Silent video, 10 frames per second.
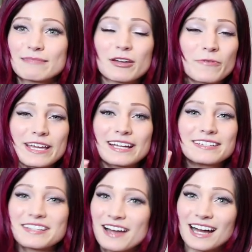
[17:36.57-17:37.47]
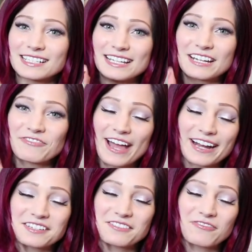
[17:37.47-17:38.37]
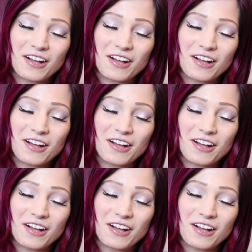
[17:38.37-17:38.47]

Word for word: that my wig did not, in fact,